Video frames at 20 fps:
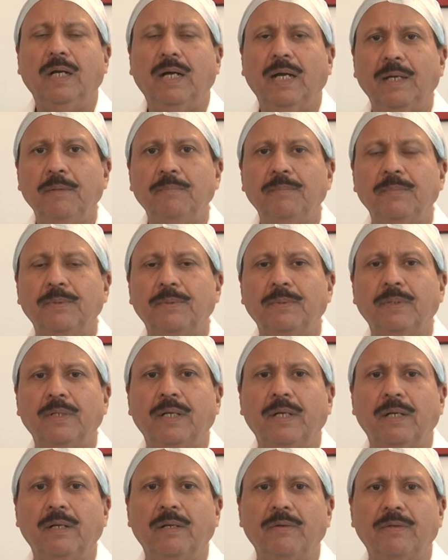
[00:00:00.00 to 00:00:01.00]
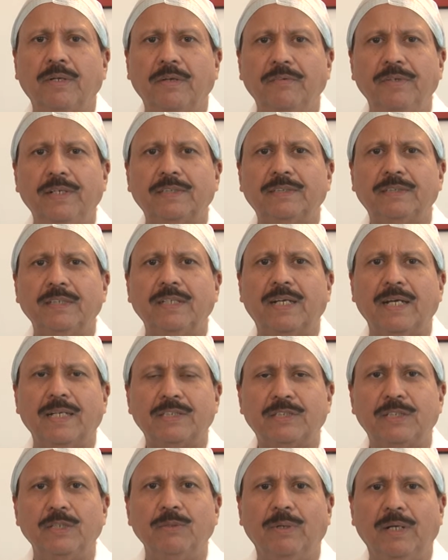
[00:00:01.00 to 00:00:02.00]
I am uh, Ravi Ratan
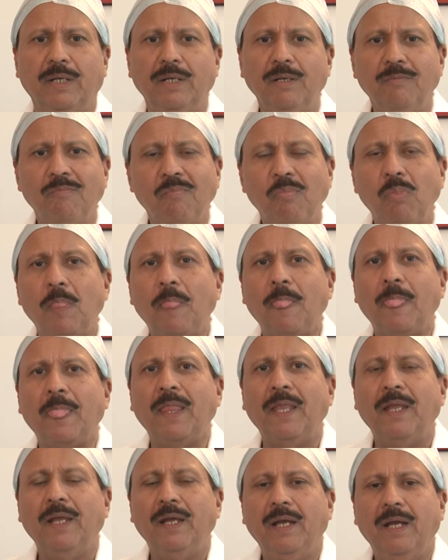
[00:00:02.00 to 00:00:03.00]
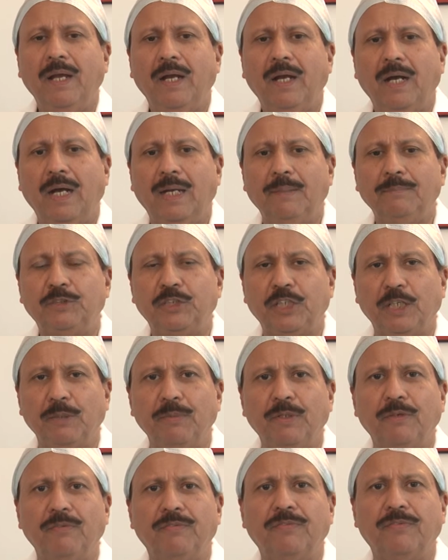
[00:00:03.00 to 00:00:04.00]
Kasliwal. I am
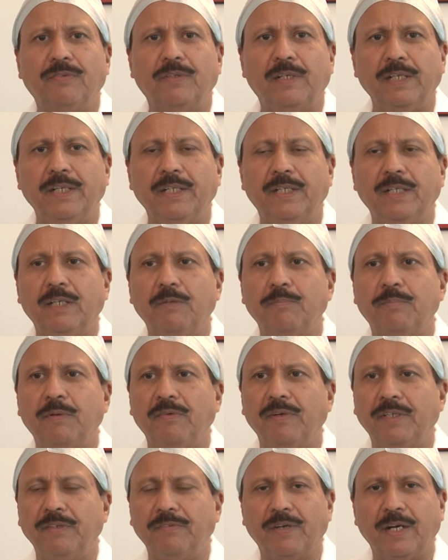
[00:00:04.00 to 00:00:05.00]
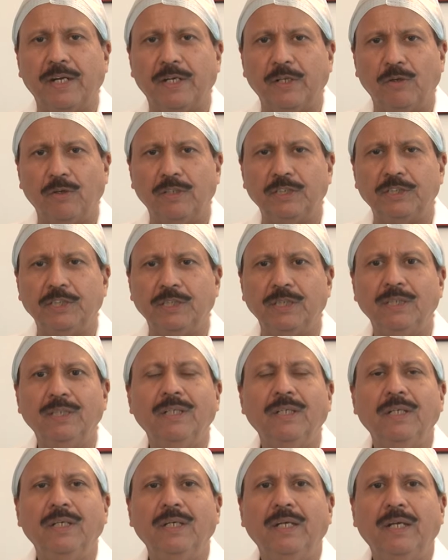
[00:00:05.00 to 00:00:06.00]
Chairman of Clinical and Preventive Cardiology
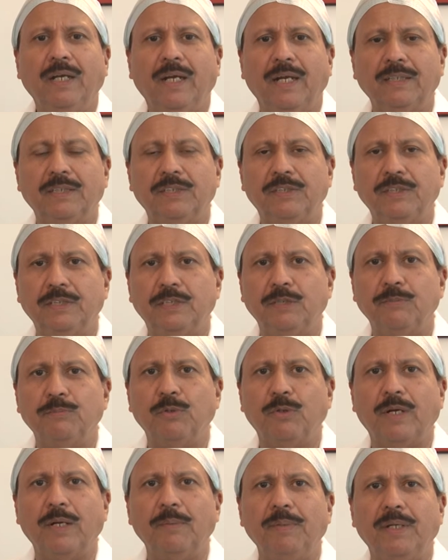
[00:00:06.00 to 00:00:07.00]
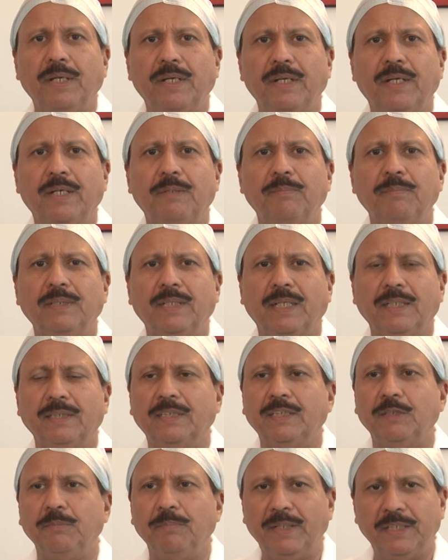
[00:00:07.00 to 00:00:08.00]
and the teaching program here at
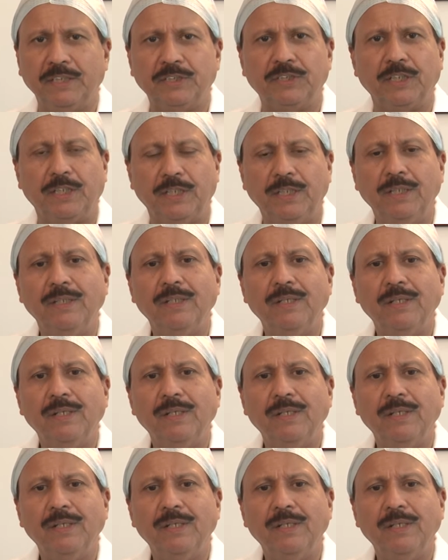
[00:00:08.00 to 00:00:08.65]
Medanta the Medicity.